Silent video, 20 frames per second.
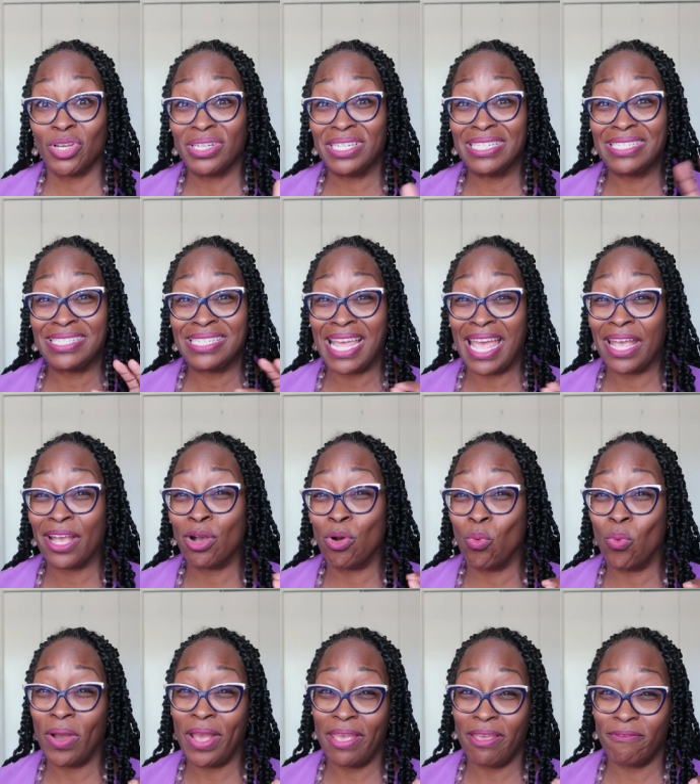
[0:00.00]
on it take
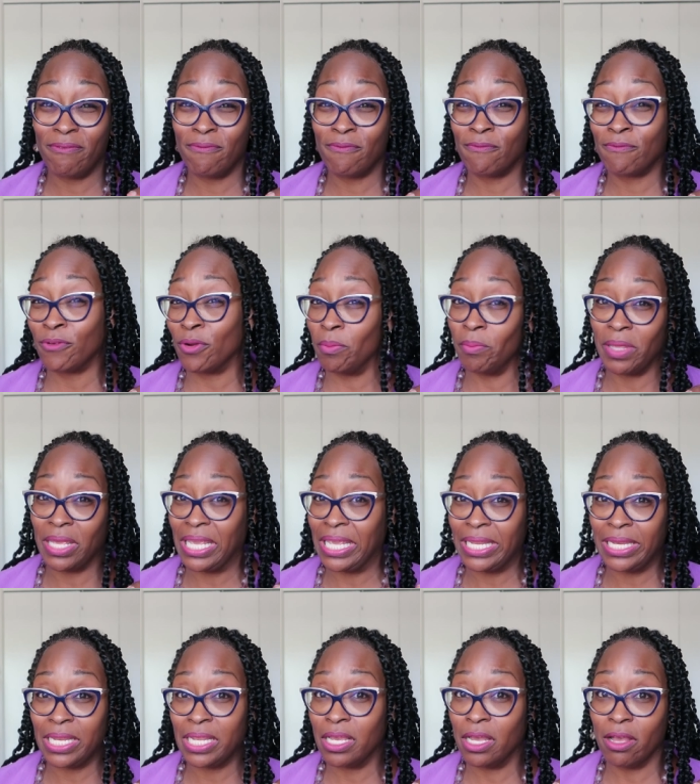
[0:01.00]
away from
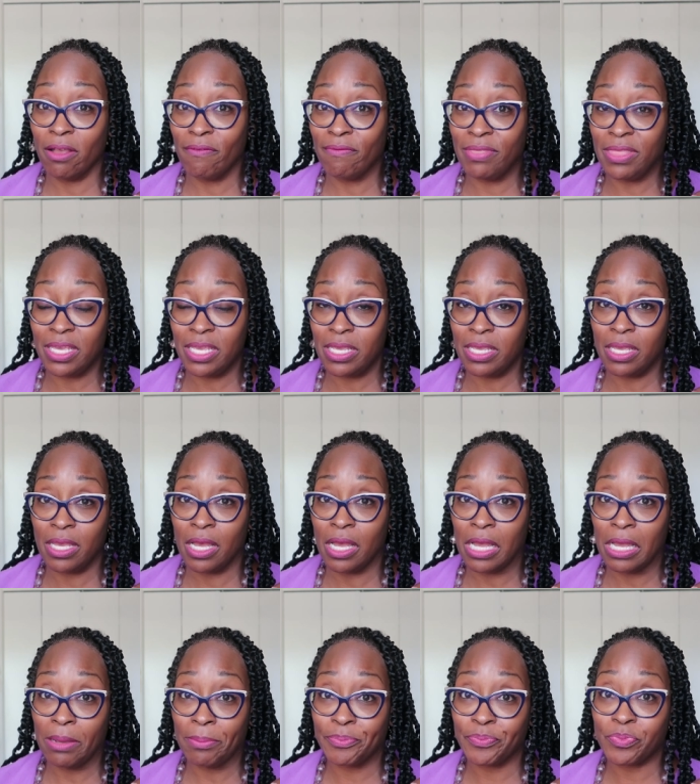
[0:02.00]
any of the
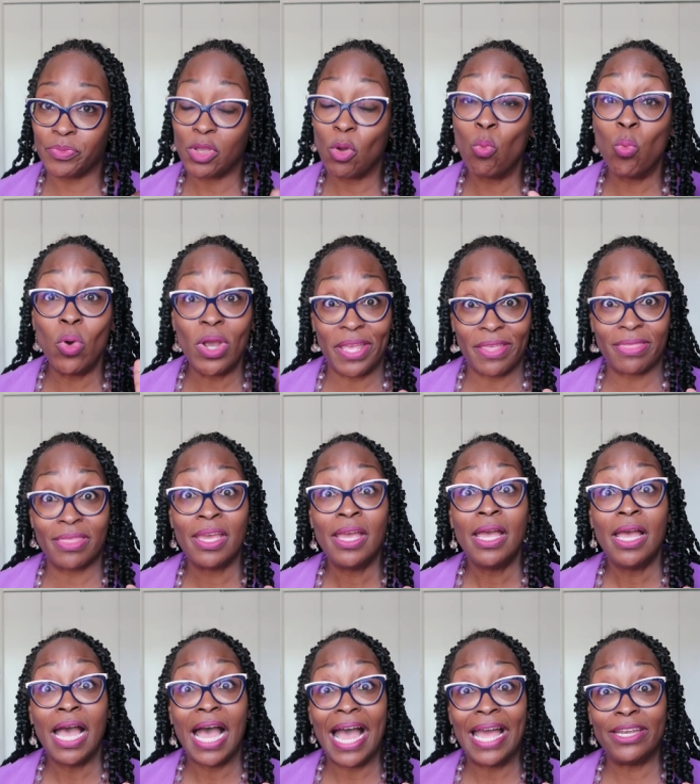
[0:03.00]
um, width.
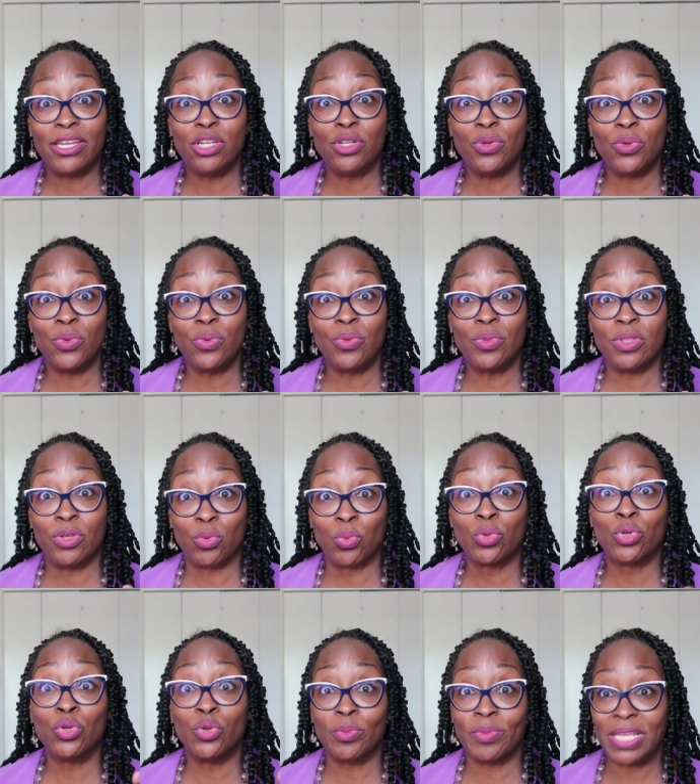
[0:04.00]
I knew the
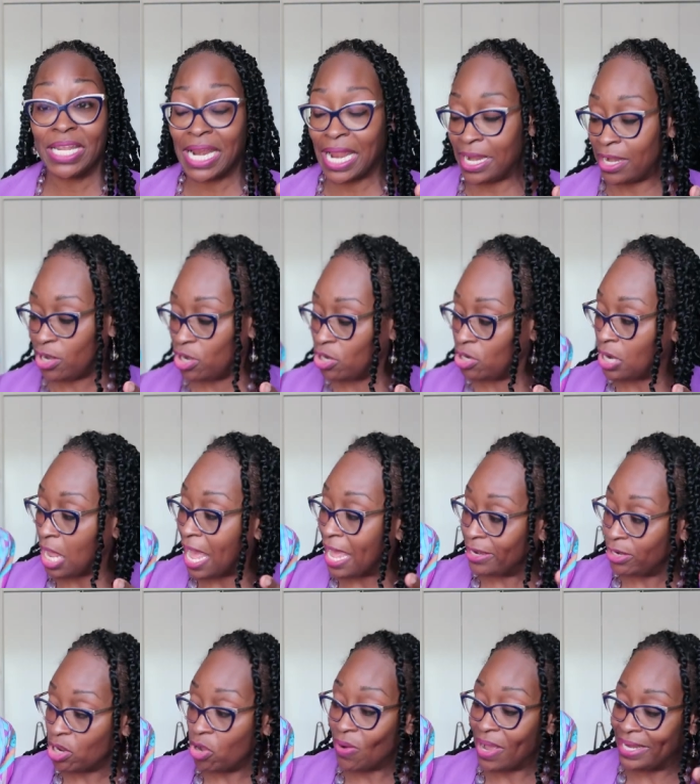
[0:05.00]
room that I,
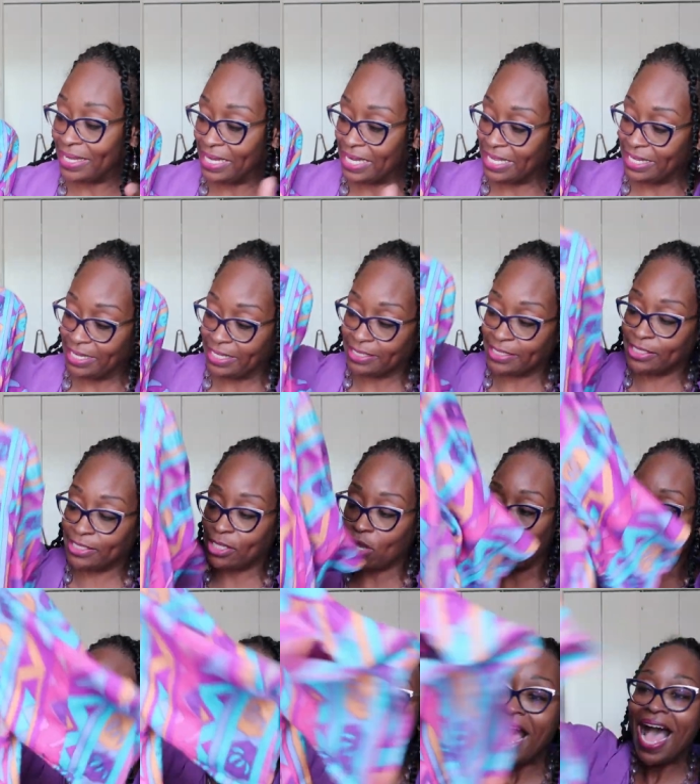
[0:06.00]
I know I needed.
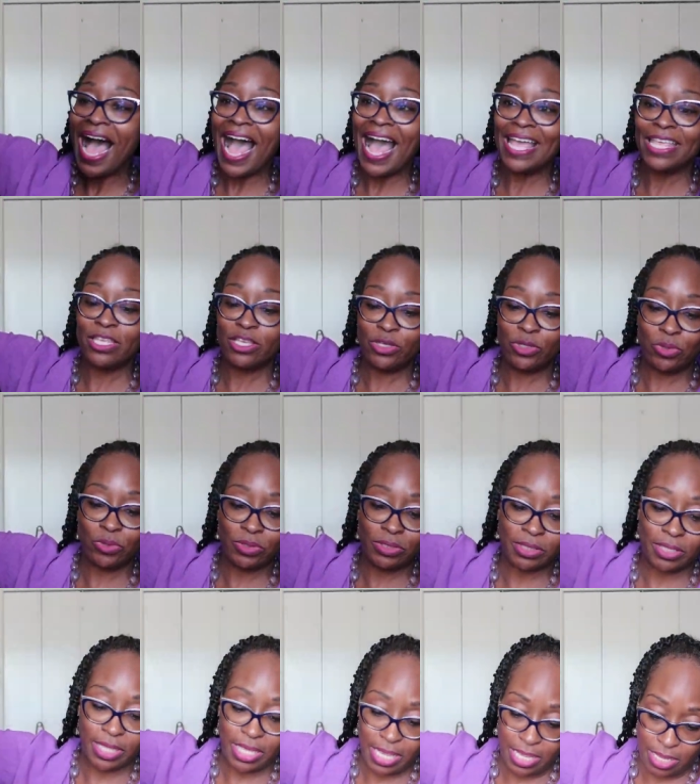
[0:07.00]
So I
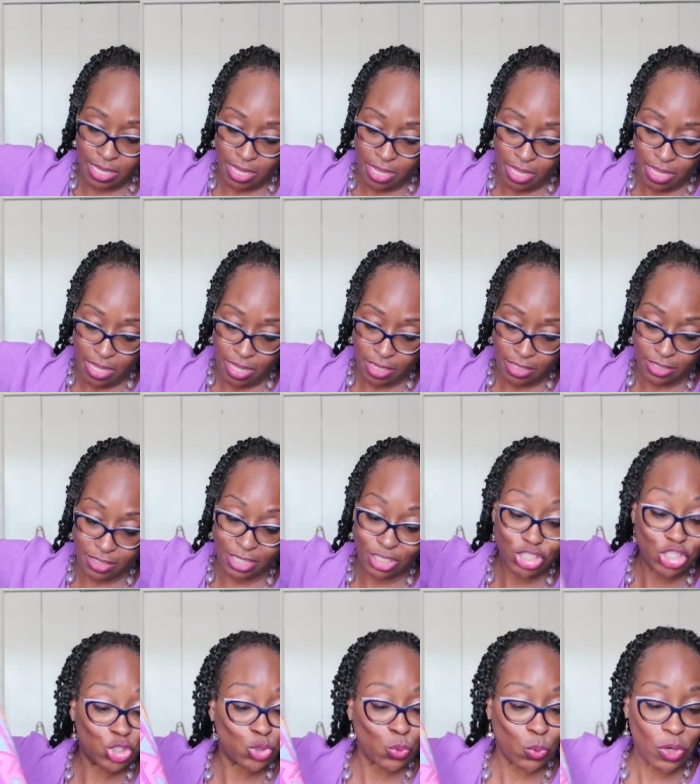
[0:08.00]
used the, uh,
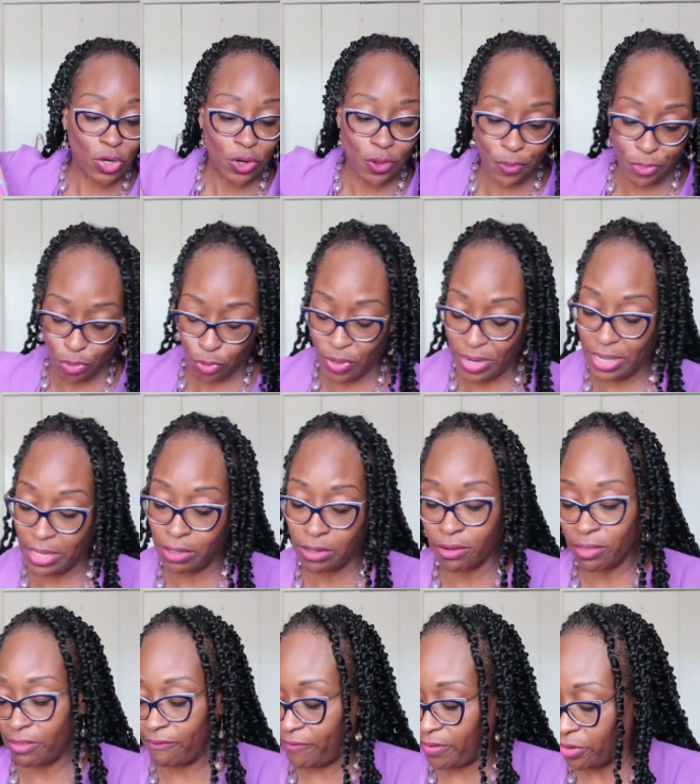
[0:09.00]
the swirl thread
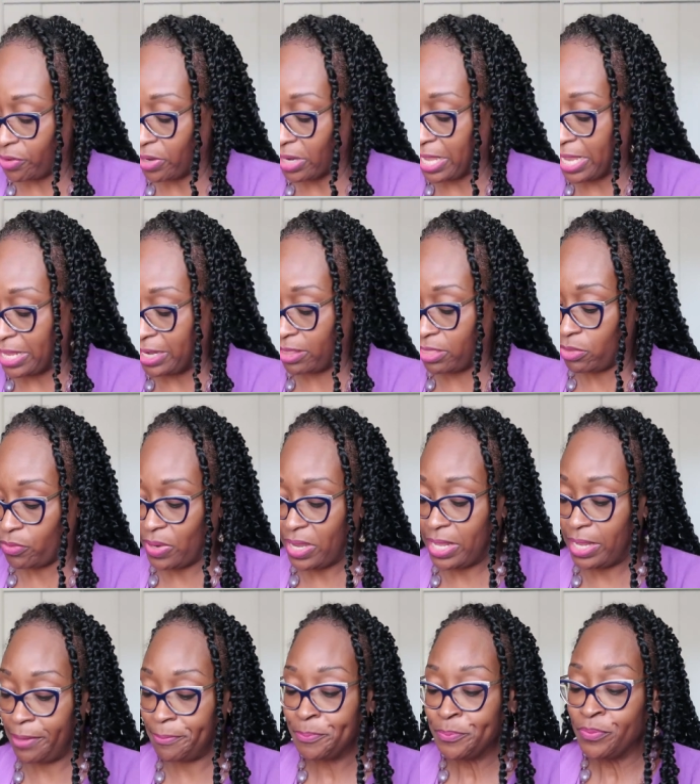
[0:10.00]
or the variegated
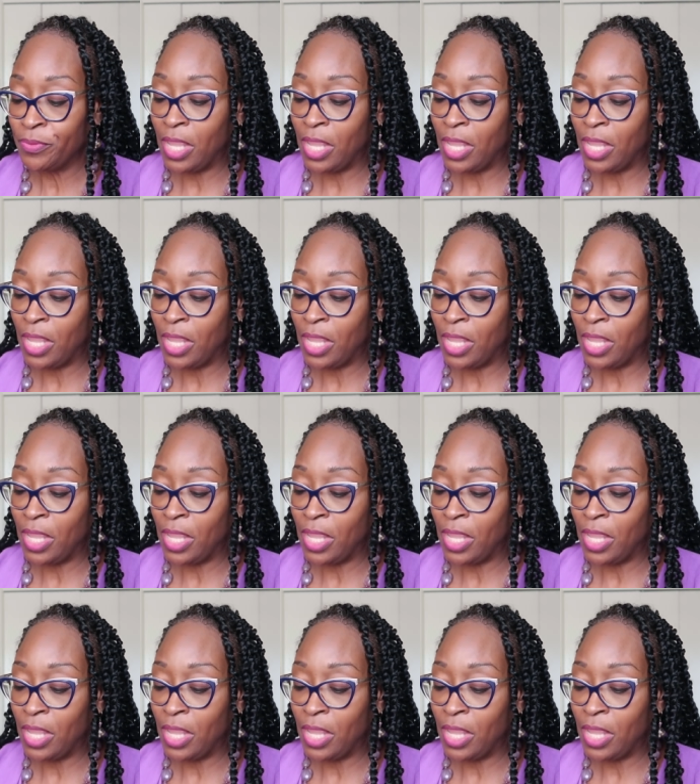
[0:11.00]
thread